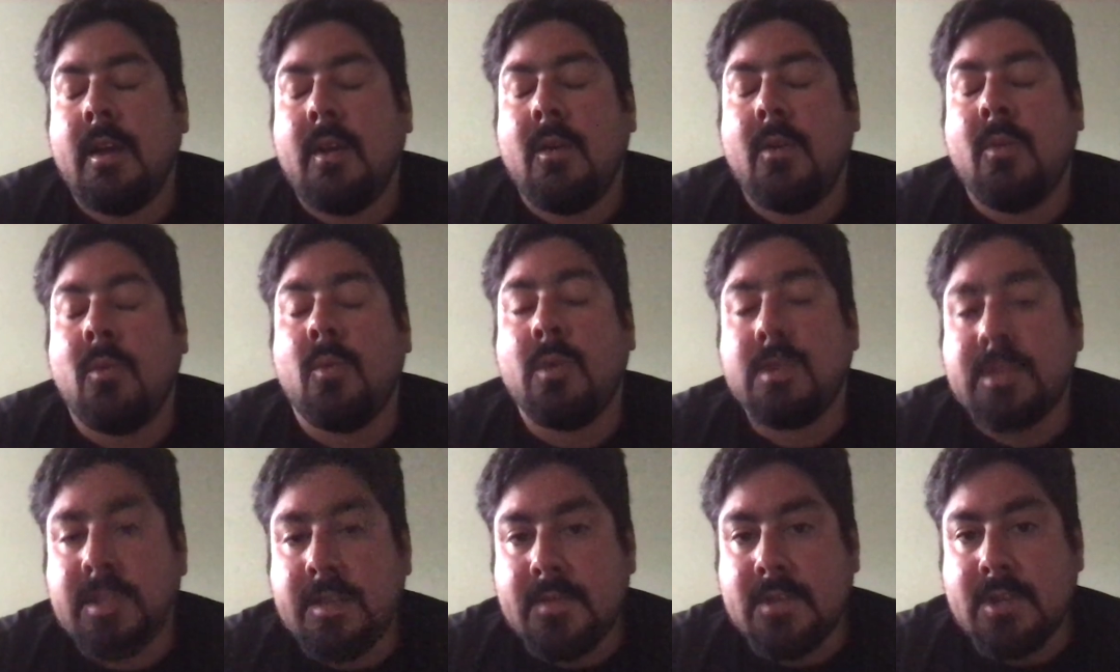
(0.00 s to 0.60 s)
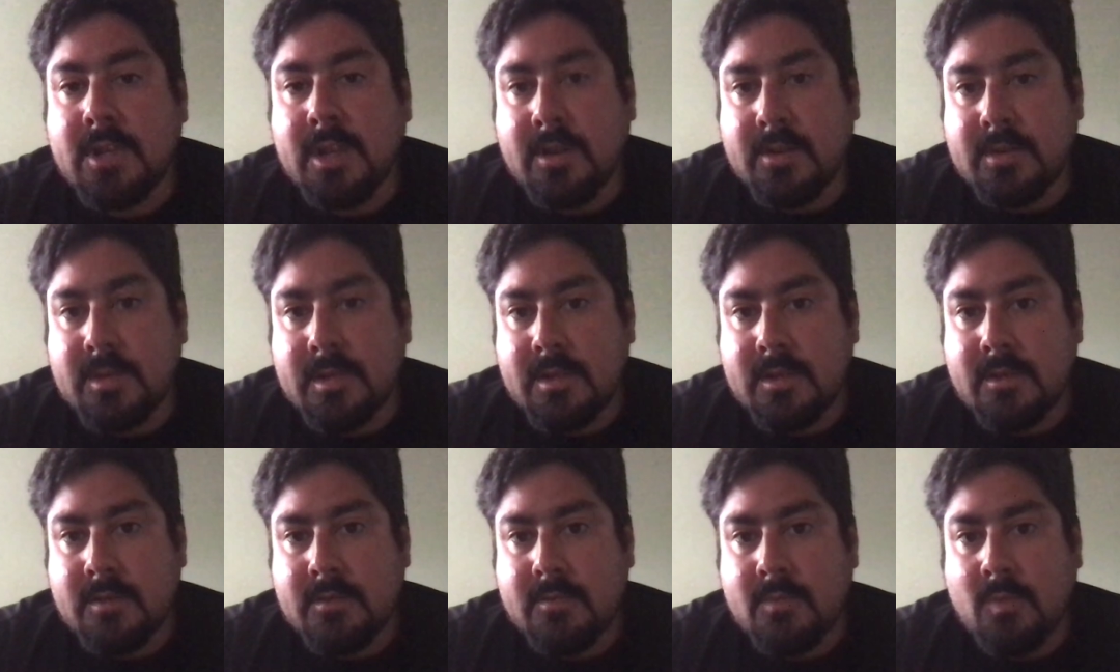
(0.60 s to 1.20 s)
Once you've
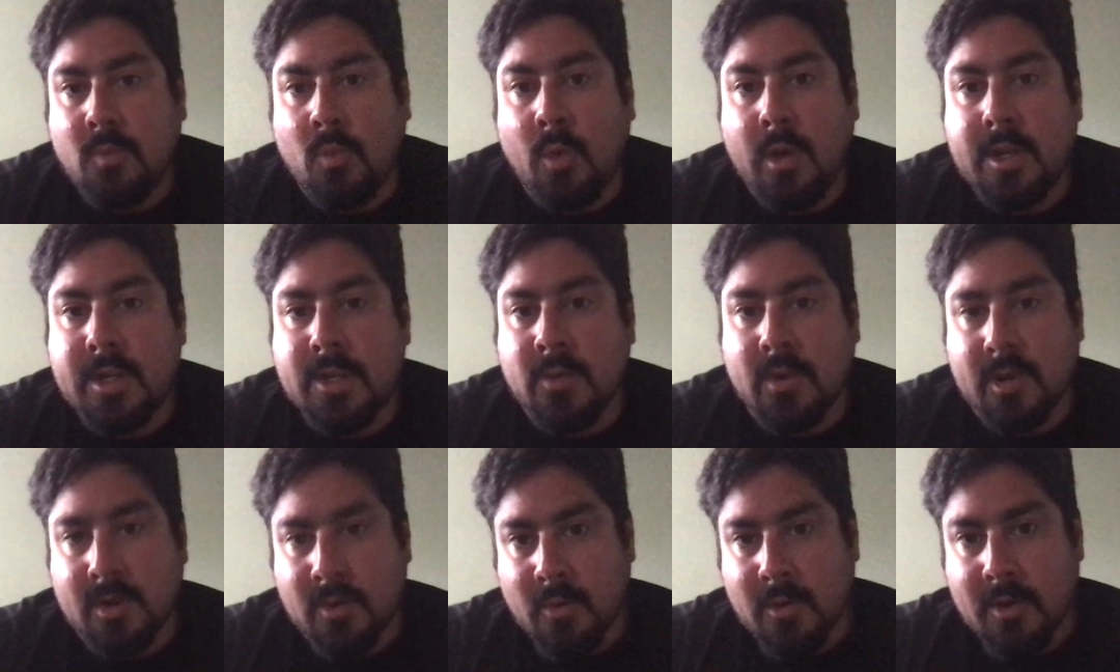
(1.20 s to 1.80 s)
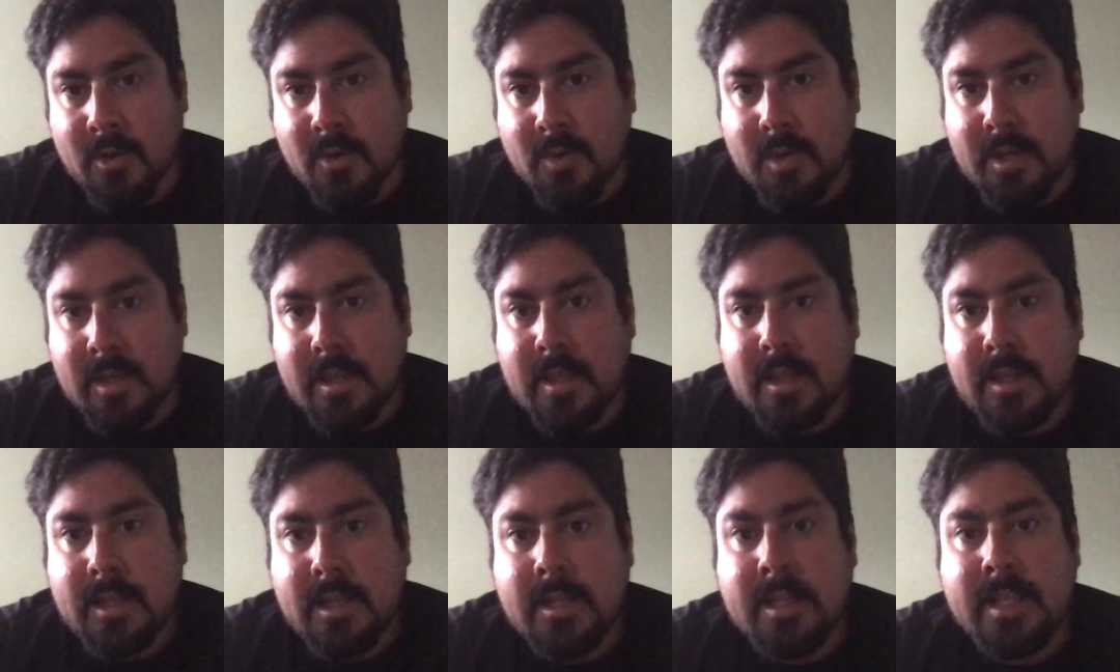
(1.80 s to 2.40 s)
chosen what you want to work
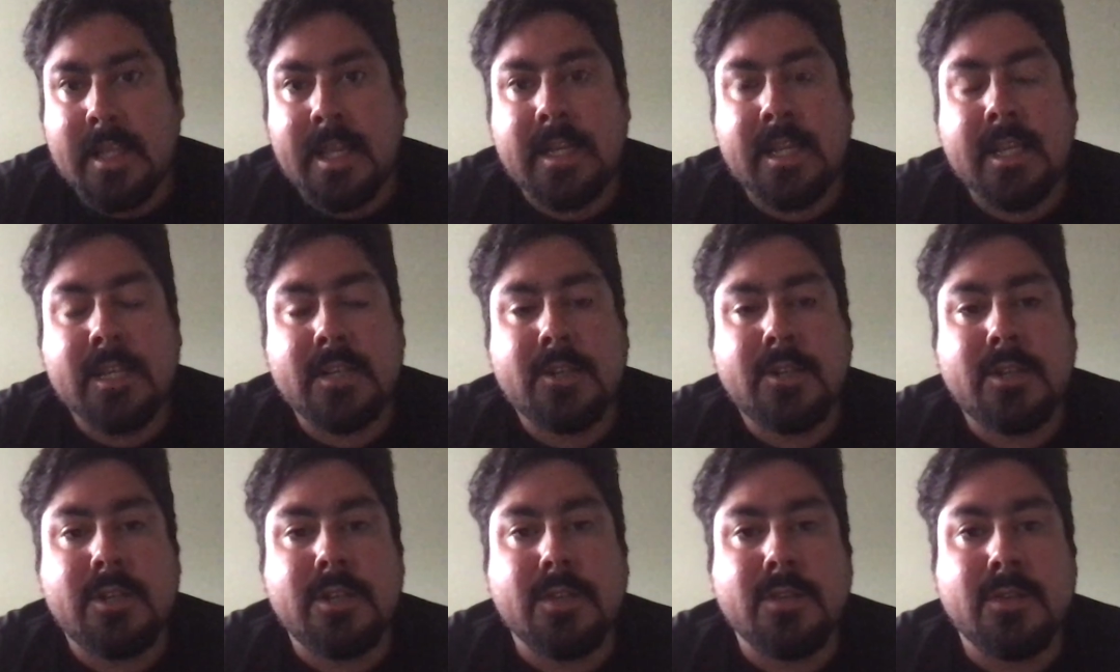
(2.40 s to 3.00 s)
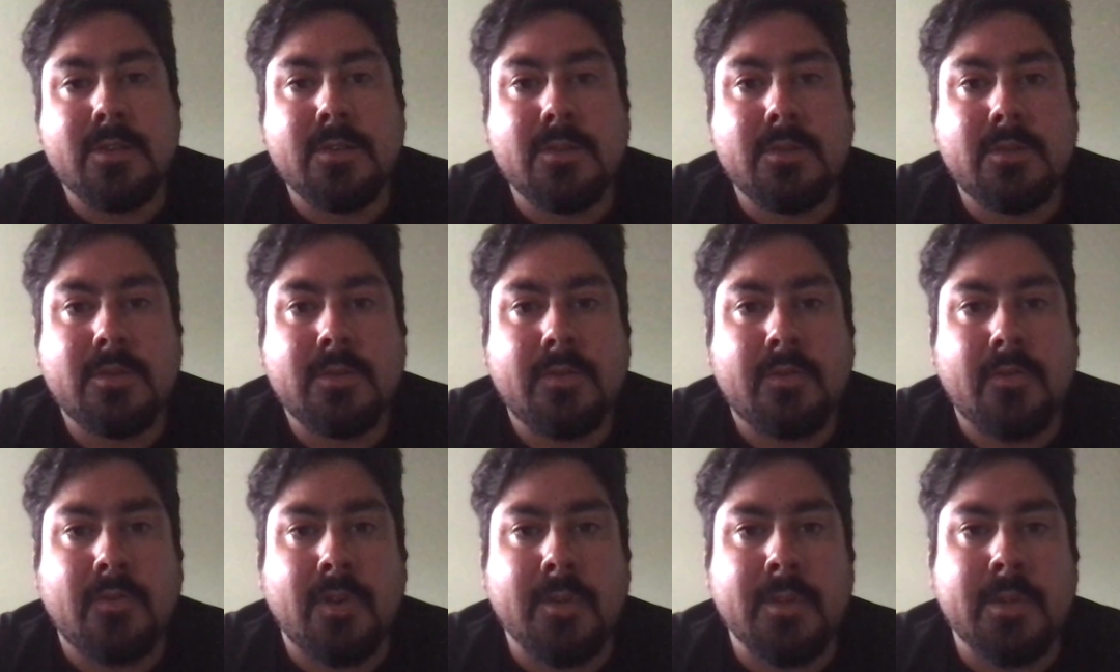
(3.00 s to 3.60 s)
with, you then need to choose
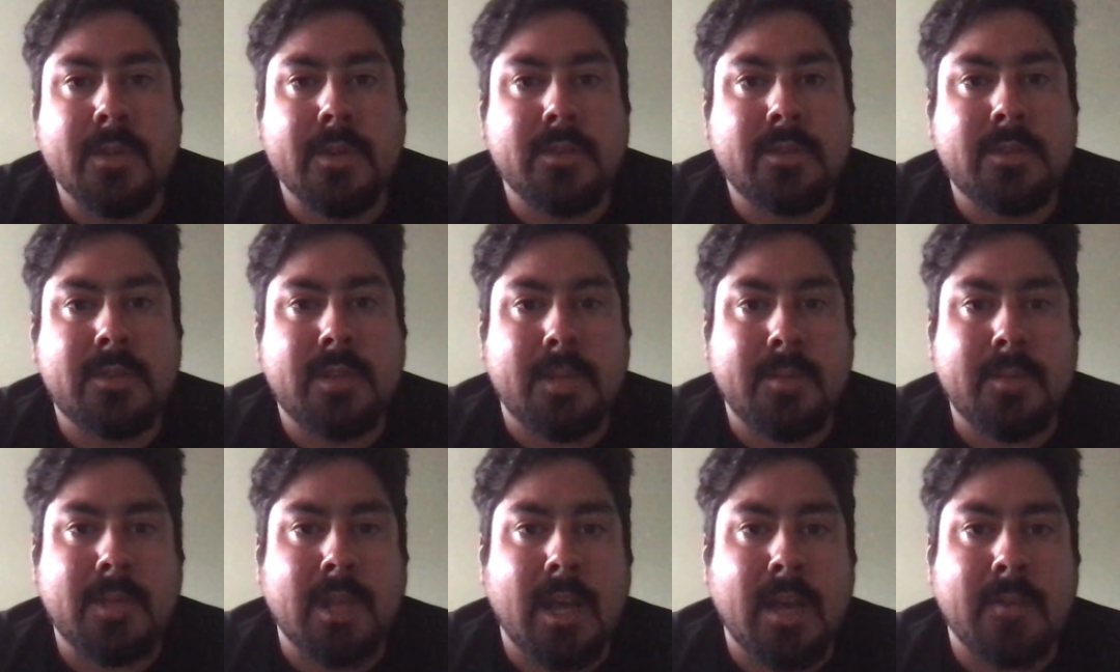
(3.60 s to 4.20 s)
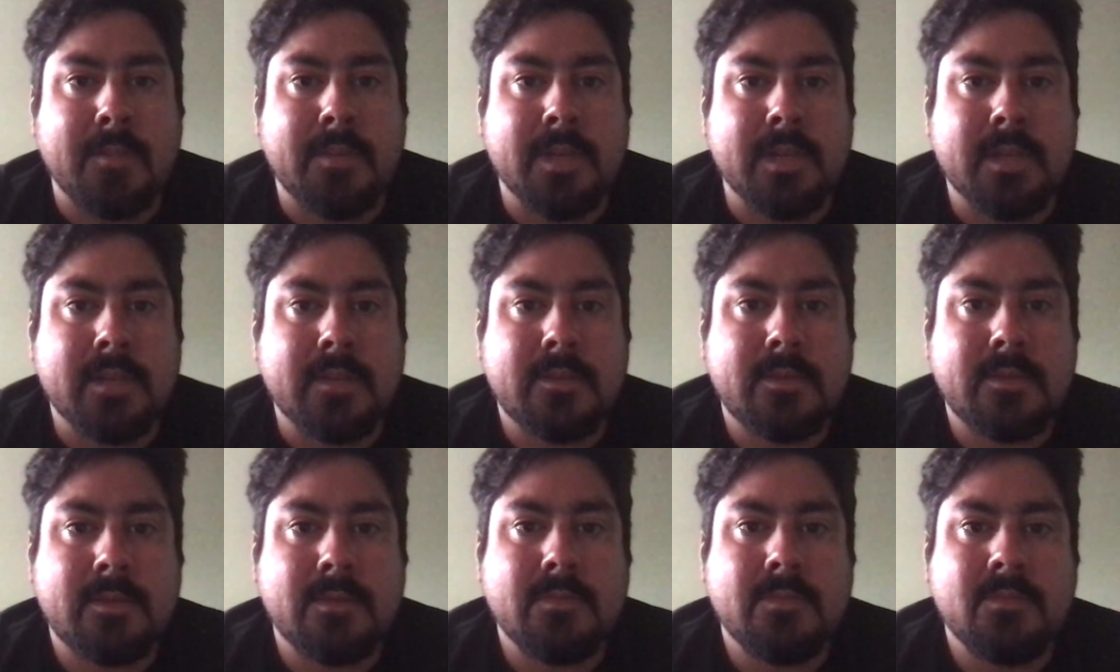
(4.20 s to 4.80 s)
from those
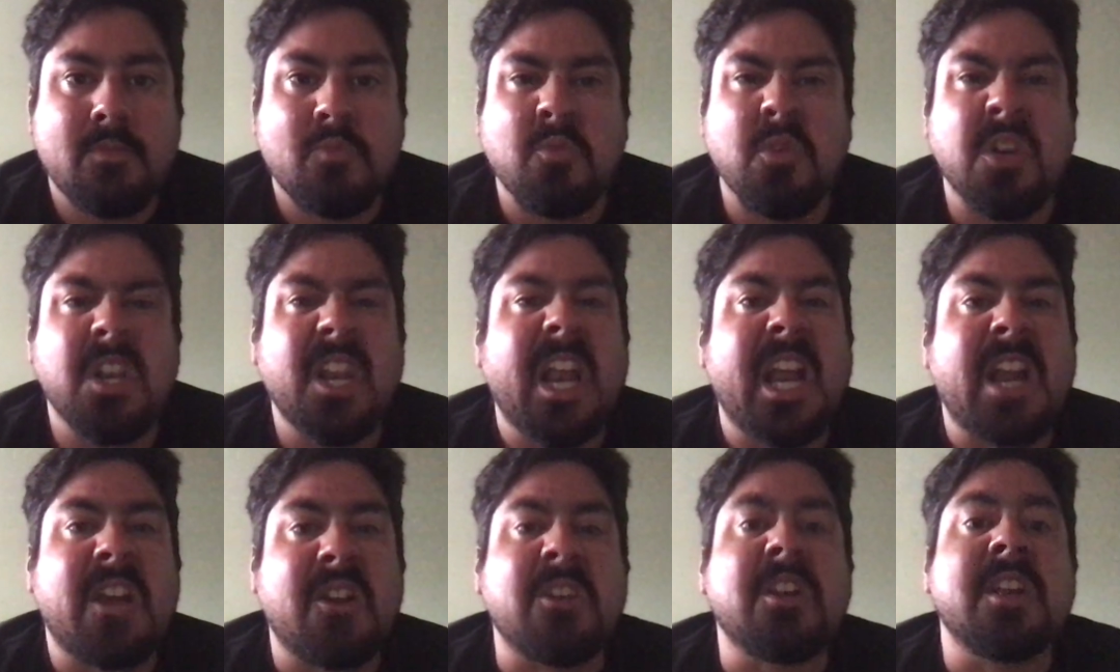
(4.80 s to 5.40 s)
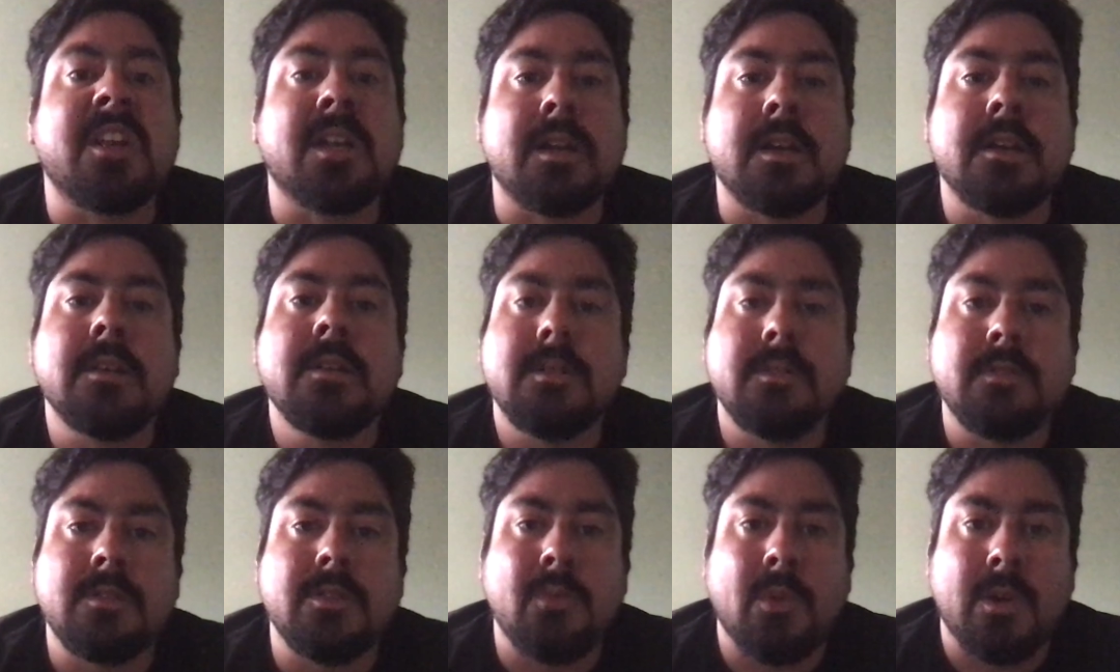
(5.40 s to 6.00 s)
subtopics what area
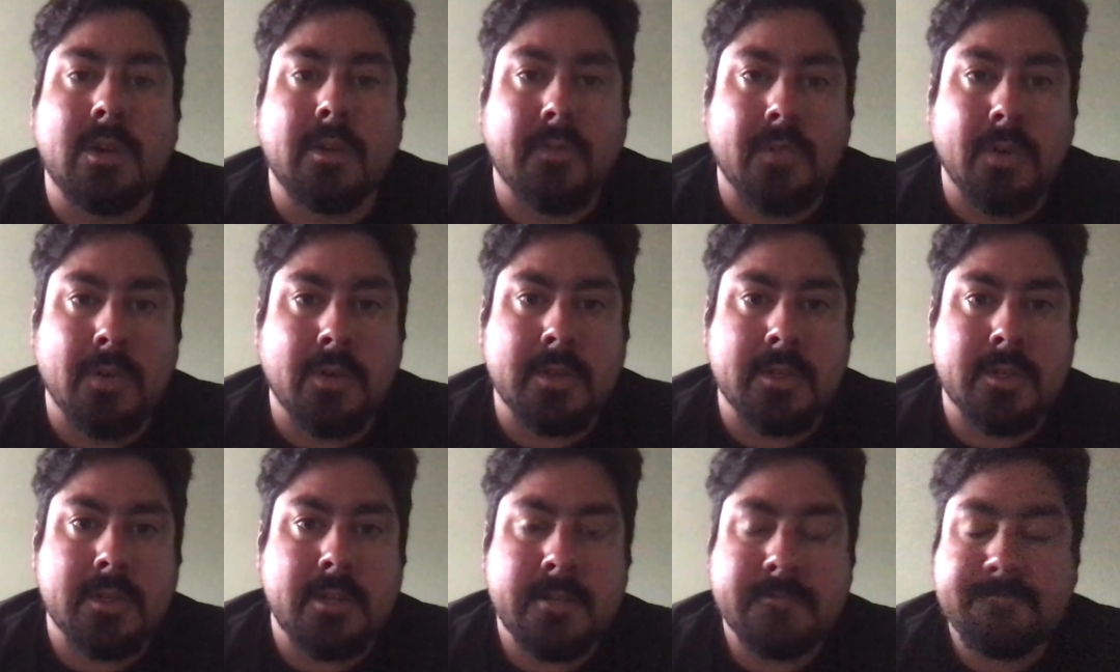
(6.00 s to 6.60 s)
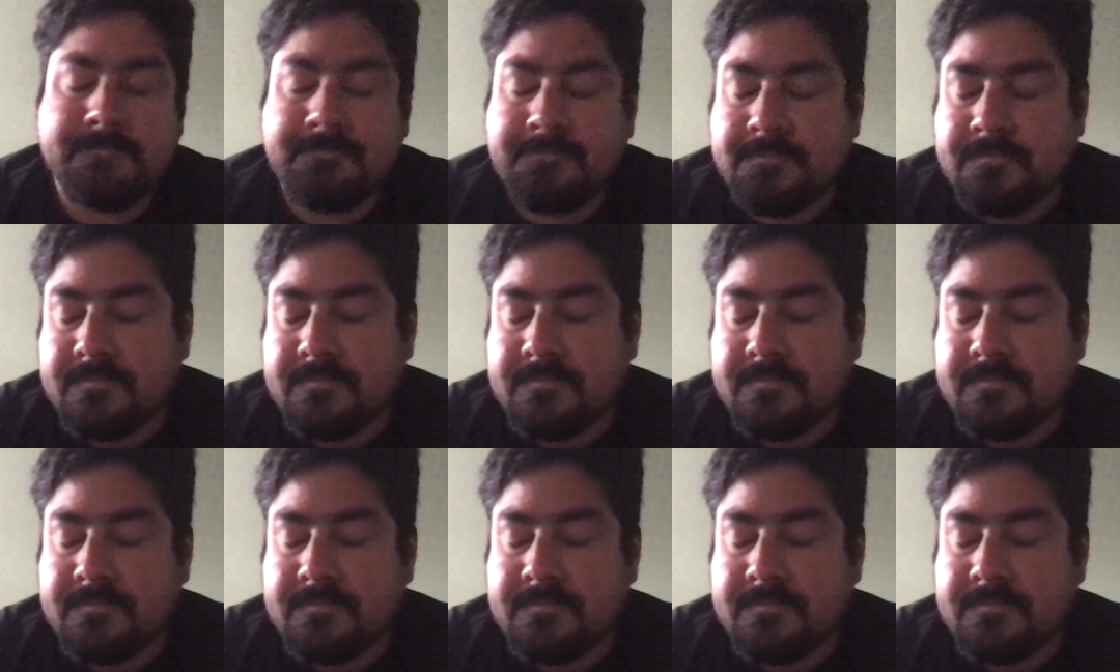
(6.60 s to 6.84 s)
do you want to focus on,